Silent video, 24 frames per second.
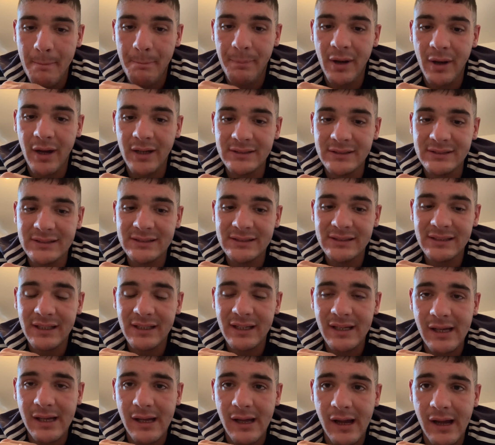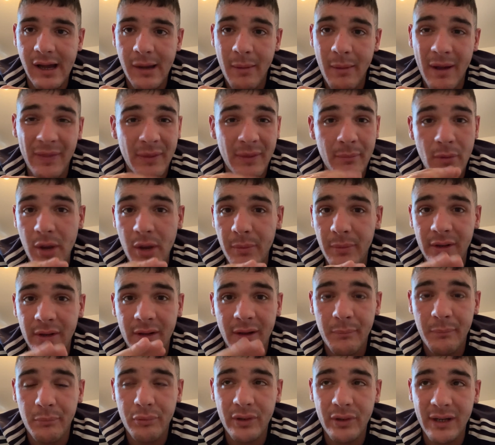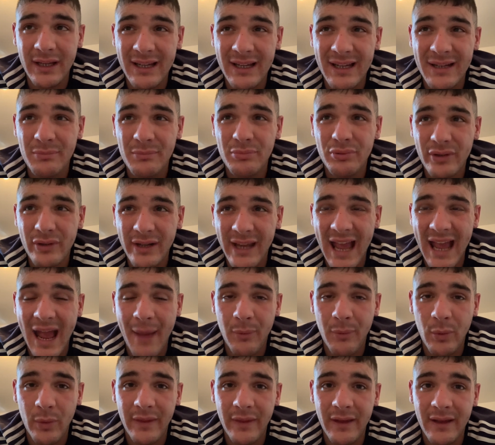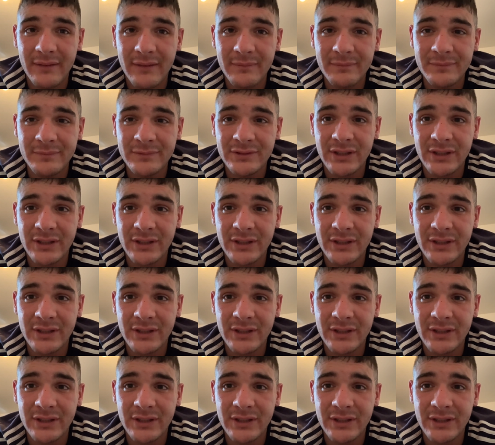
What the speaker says: But at the moment, I'm pretty happy with it.